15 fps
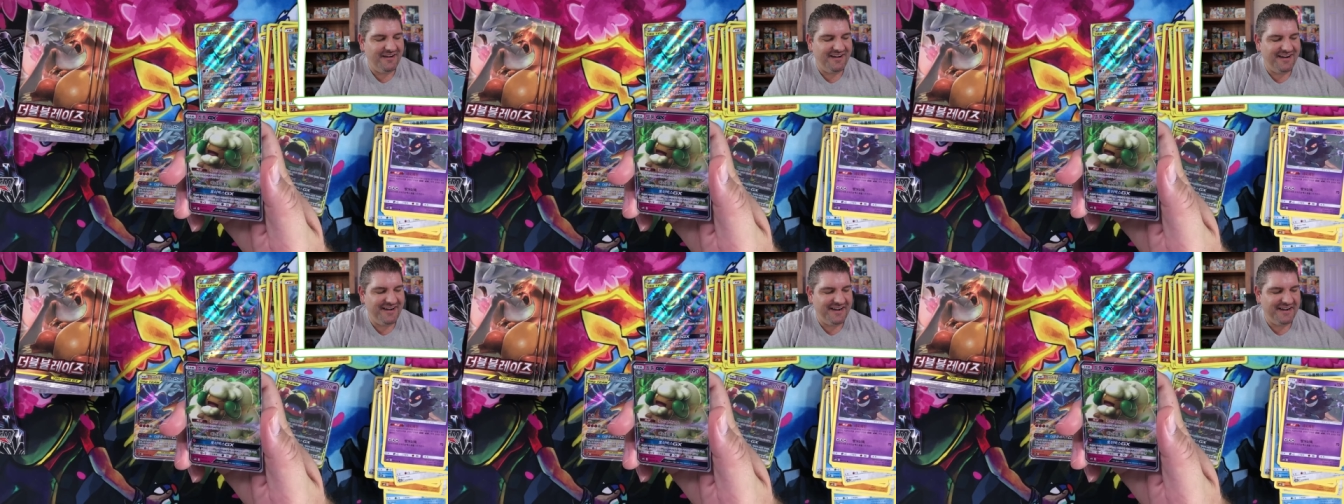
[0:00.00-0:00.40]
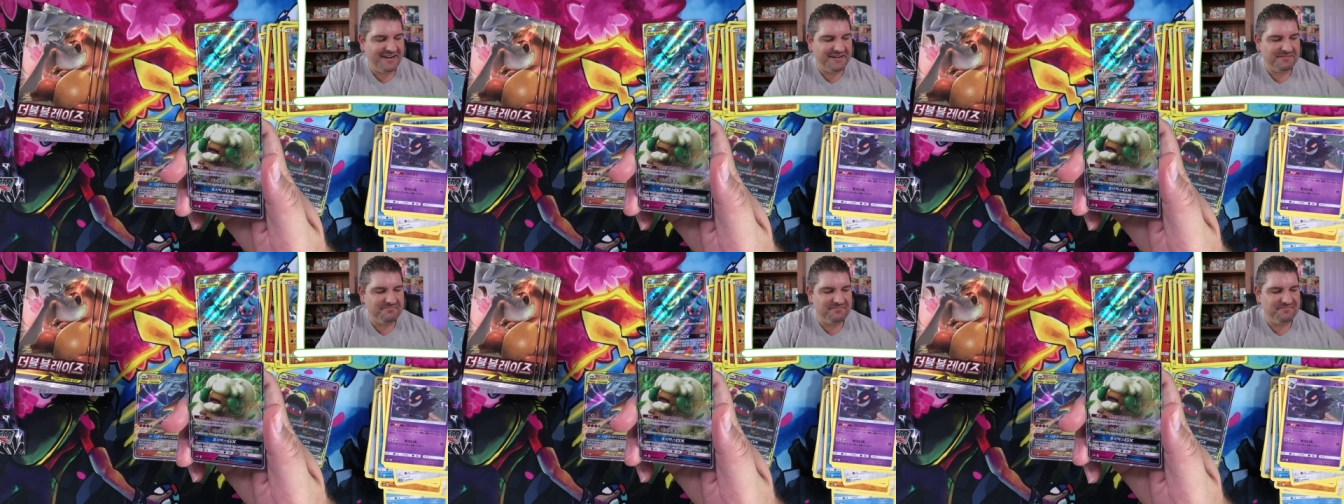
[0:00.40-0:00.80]

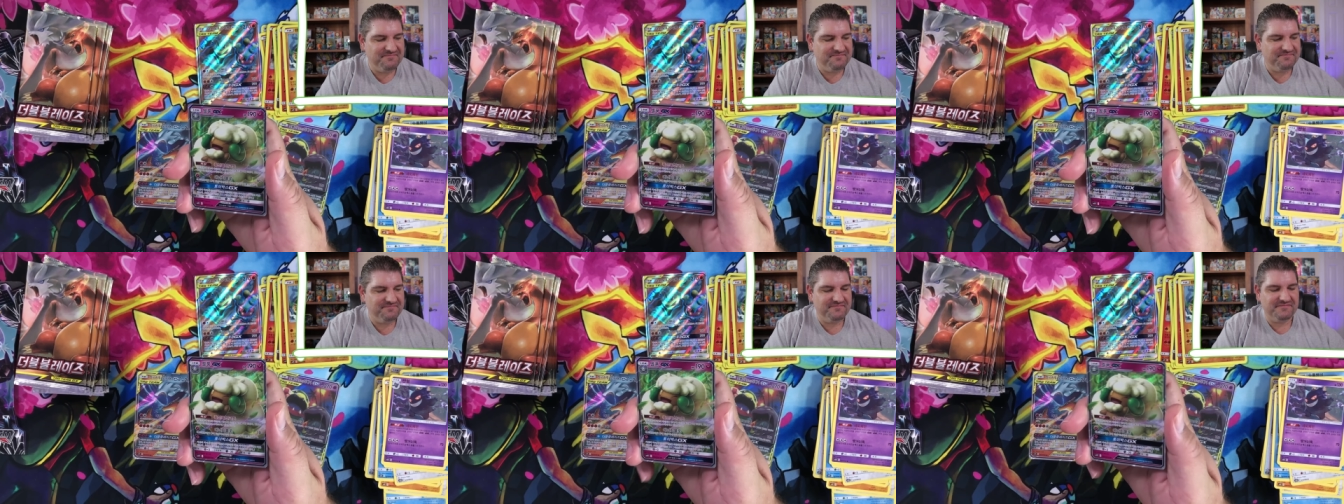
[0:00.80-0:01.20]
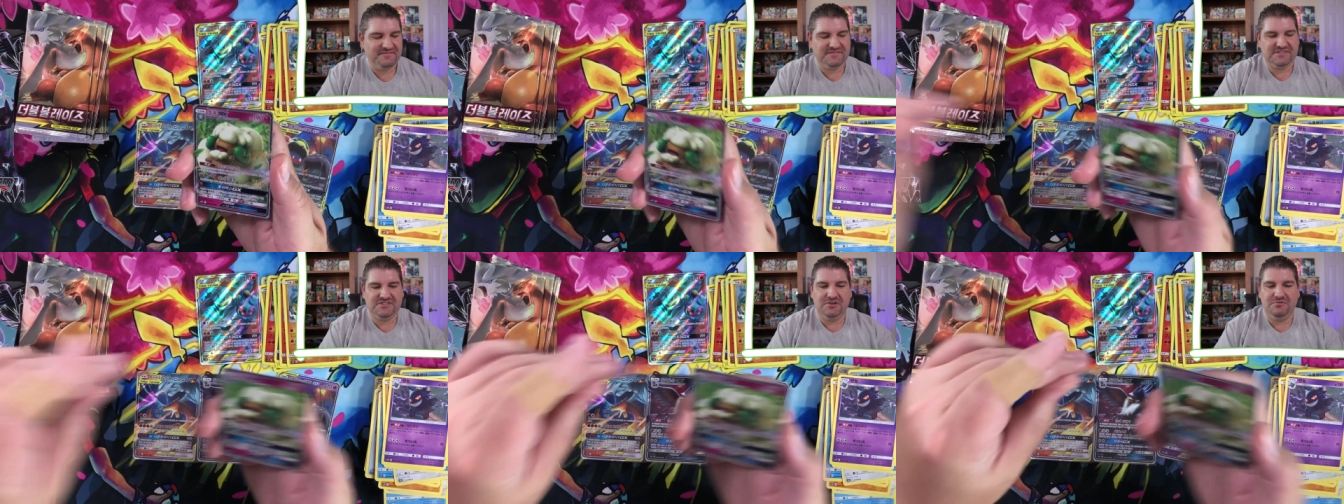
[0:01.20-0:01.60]
Um,
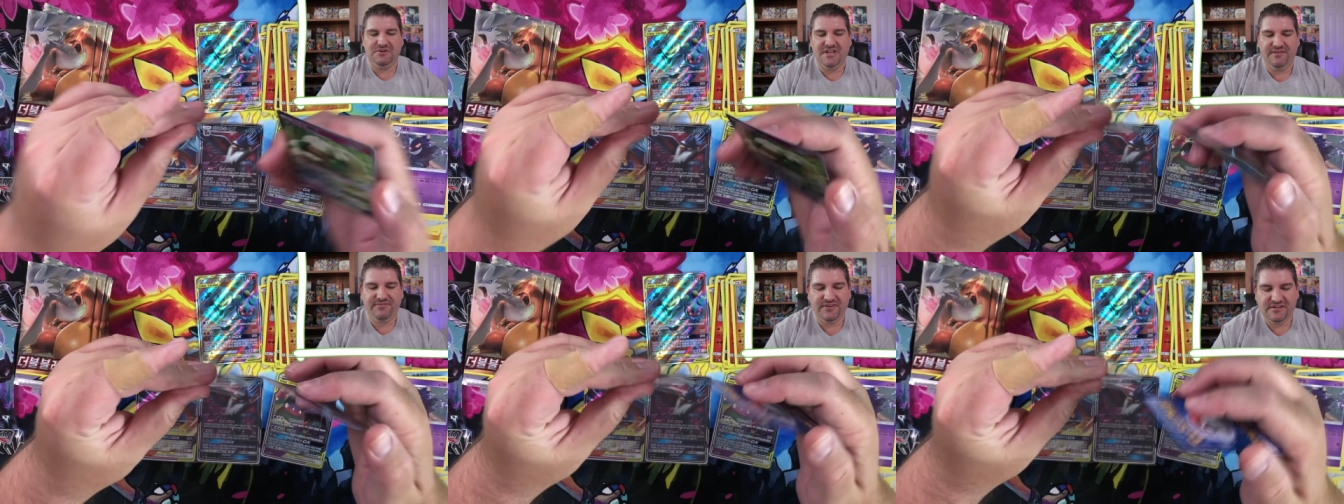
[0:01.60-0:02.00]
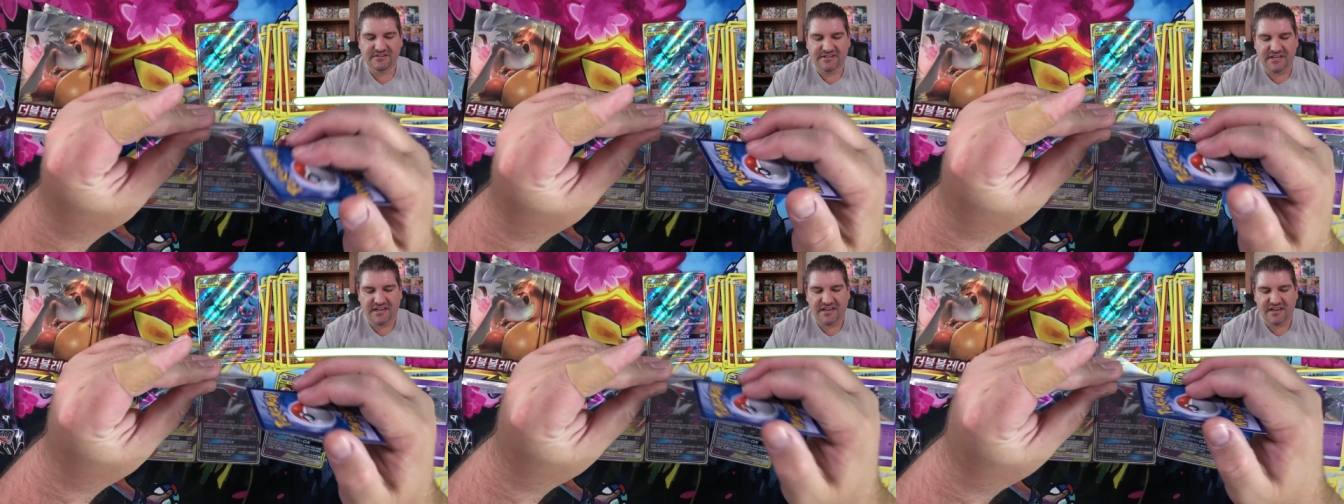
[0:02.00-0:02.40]
so
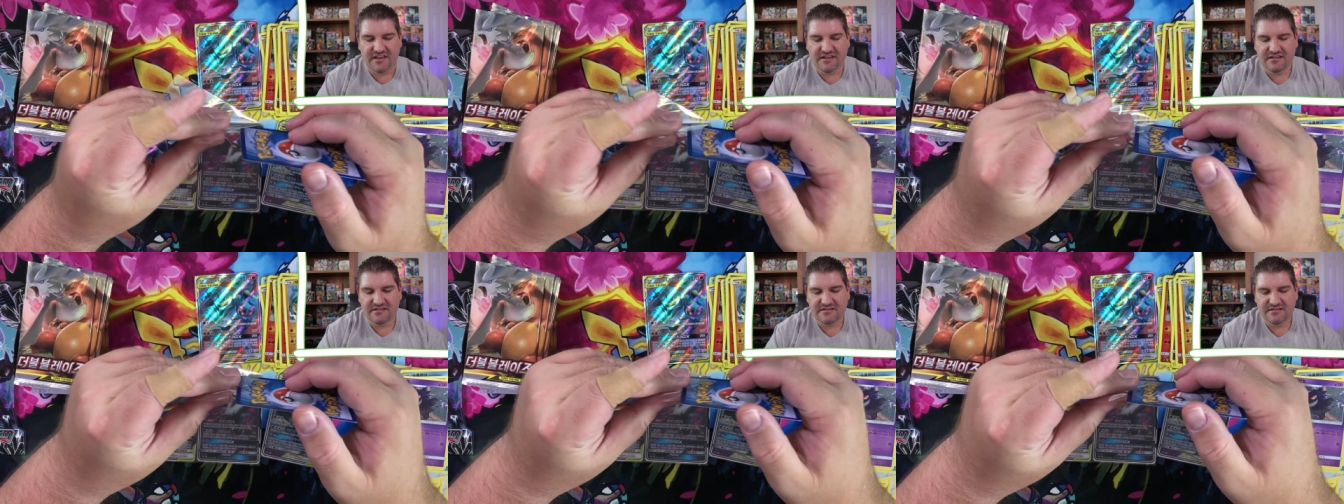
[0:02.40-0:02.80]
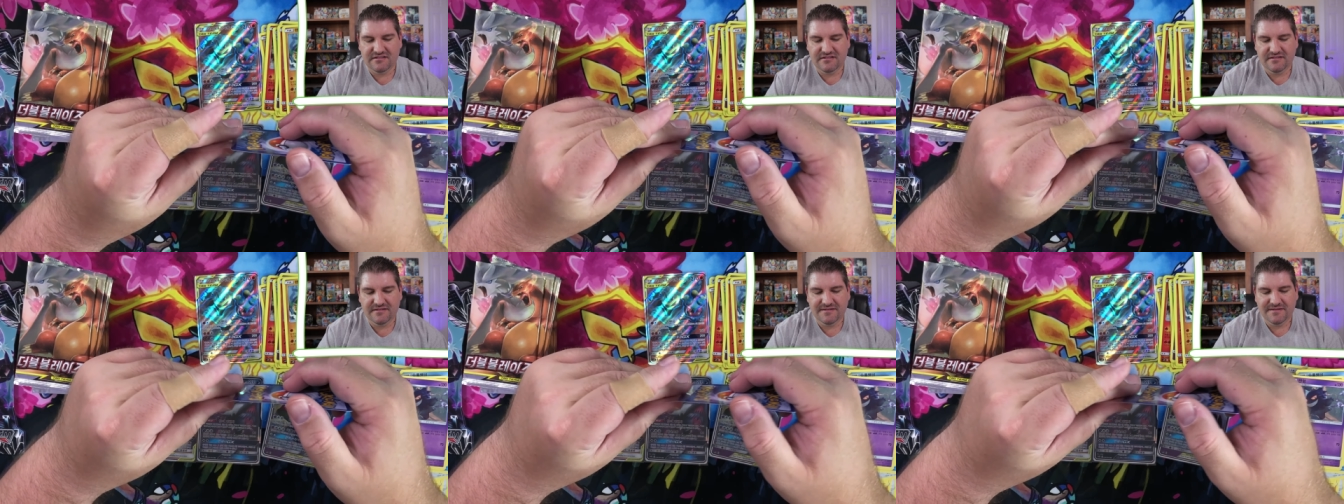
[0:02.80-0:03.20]
definitely,
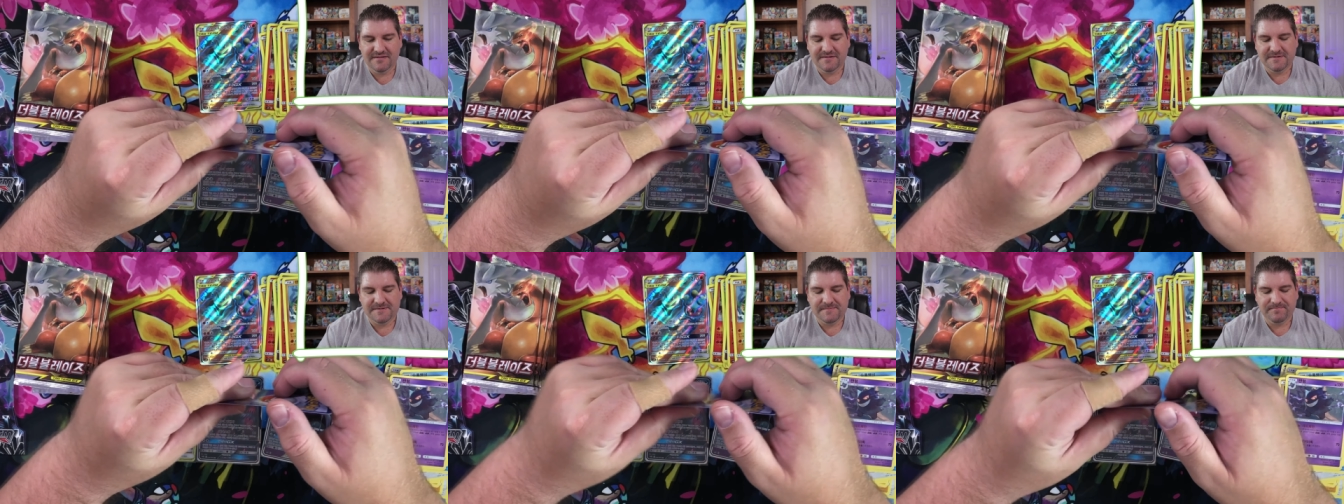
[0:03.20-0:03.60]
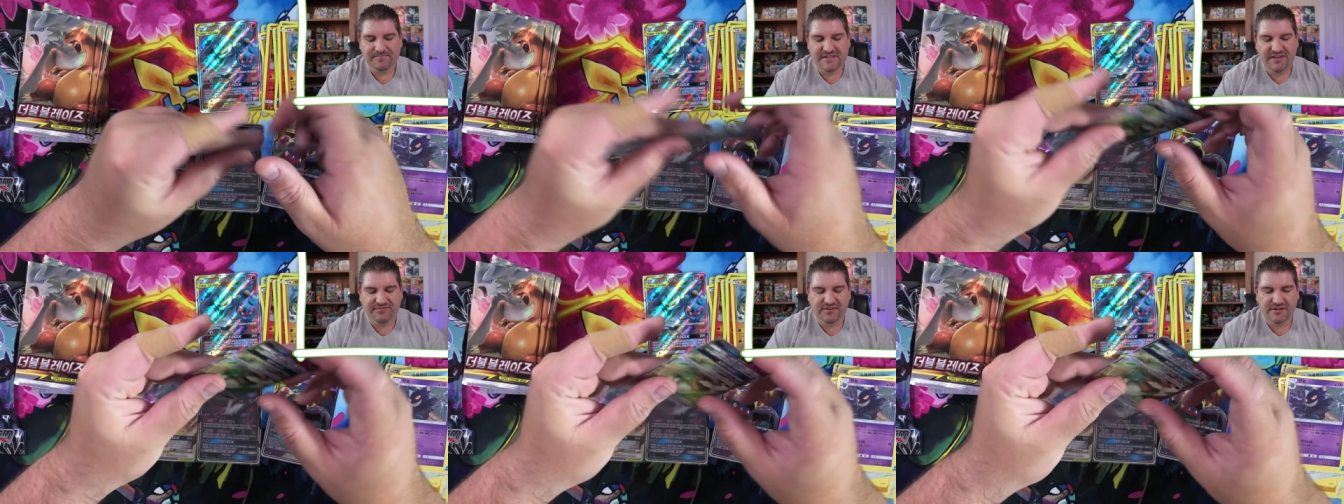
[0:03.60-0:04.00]

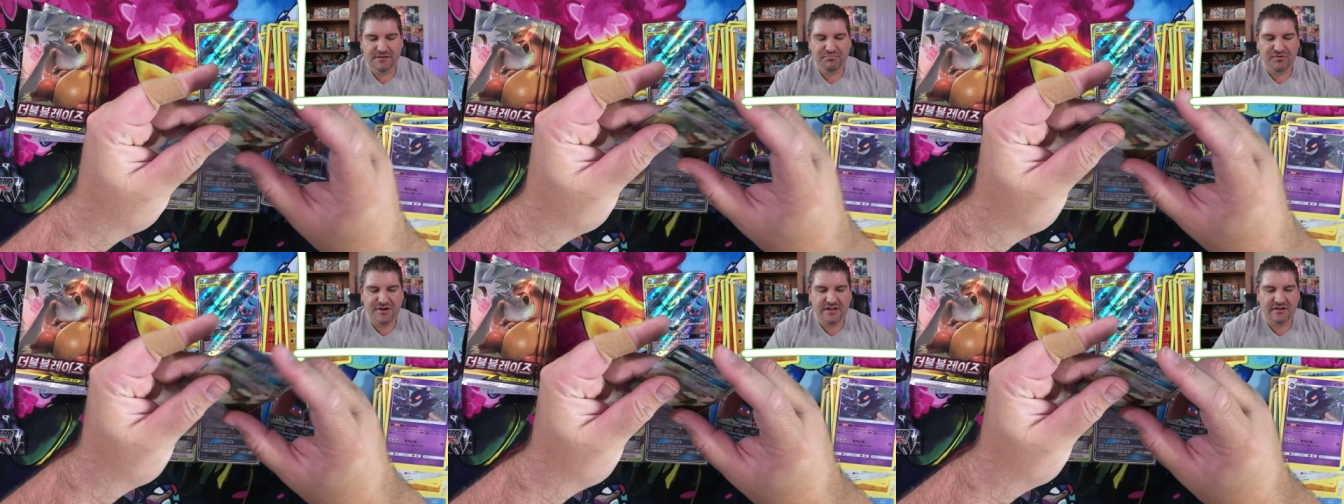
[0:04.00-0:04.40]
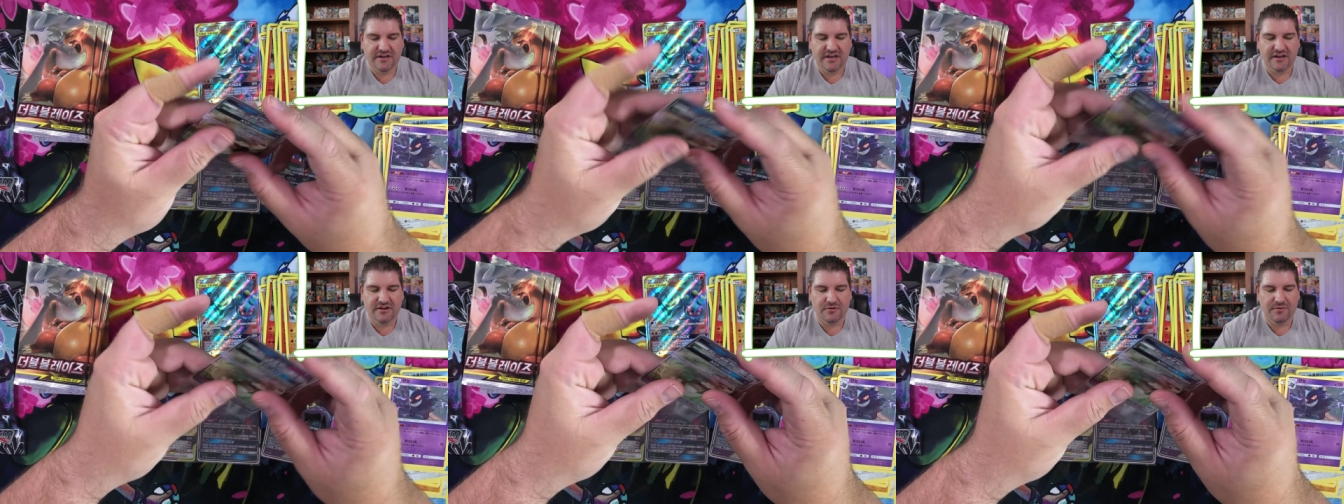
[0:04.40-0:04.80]
definitely pretty good
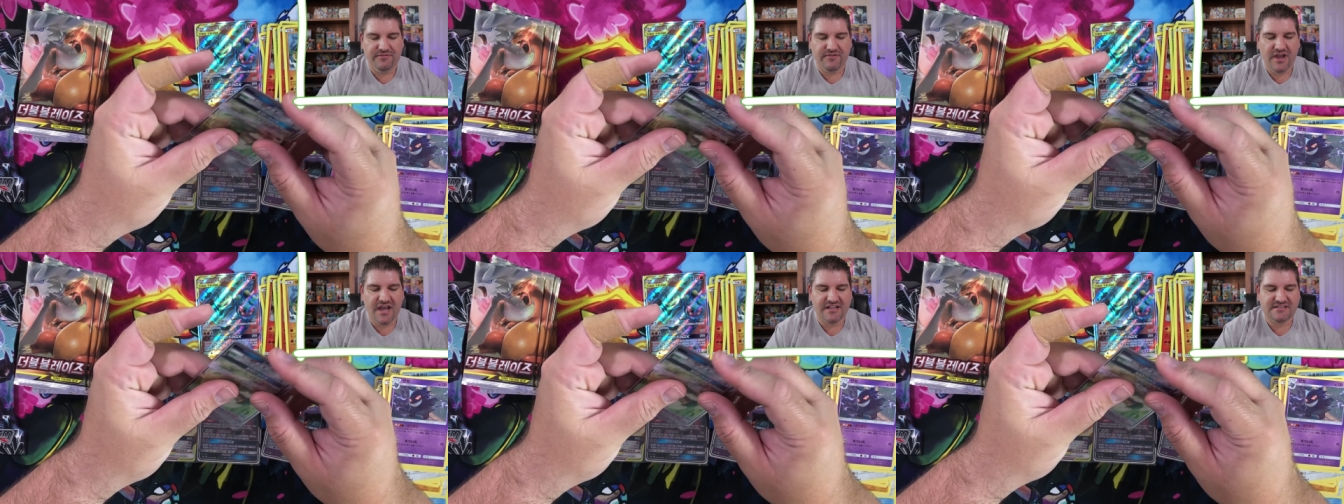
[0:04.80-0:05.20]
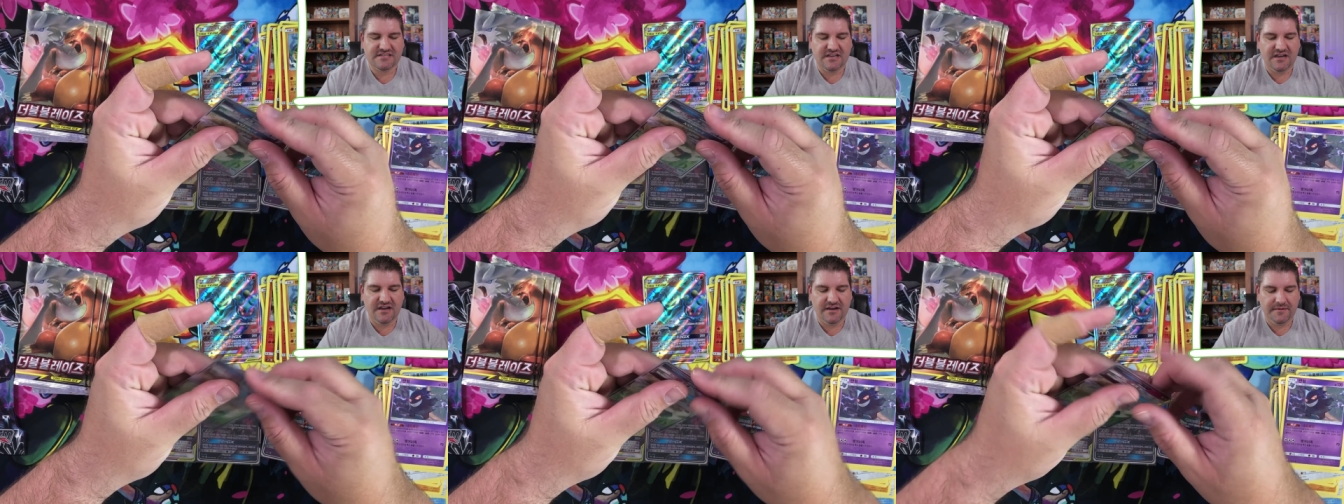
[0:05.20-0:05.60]
here. We've got
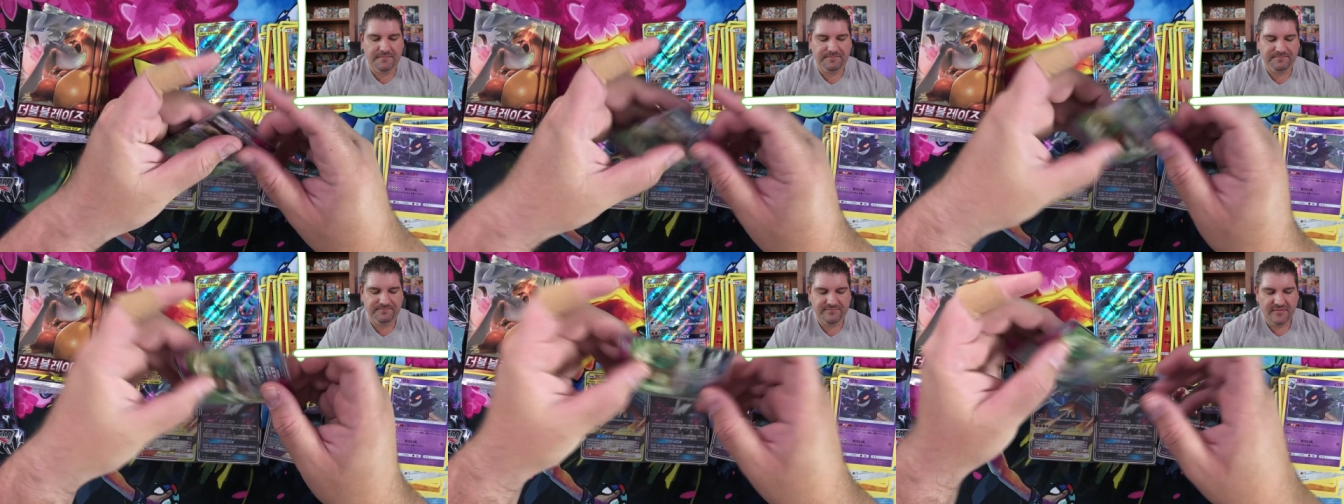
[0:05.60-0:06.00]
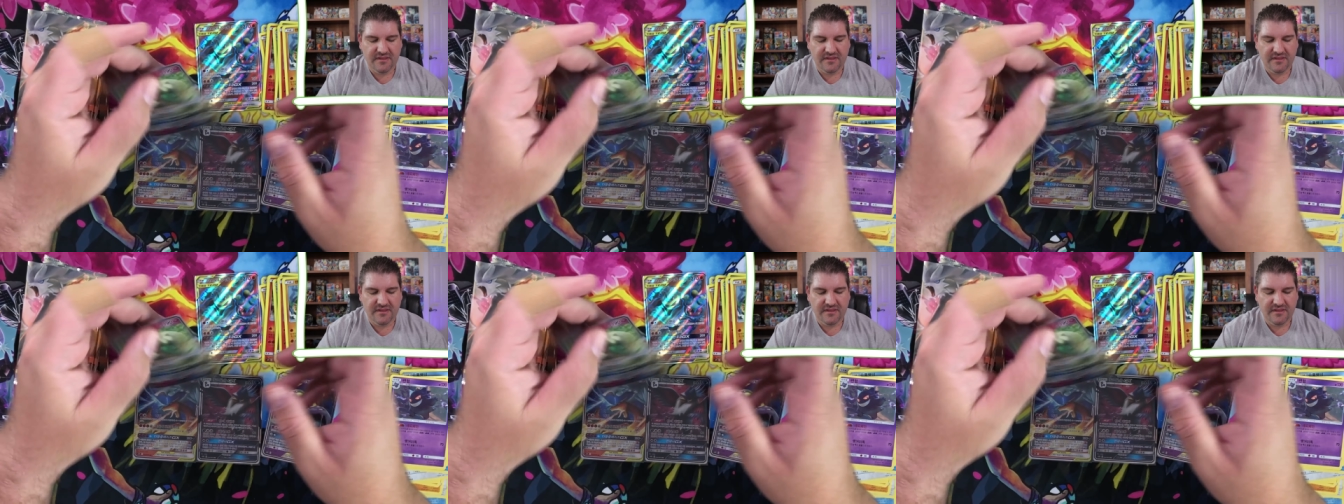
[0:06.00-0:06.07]
um,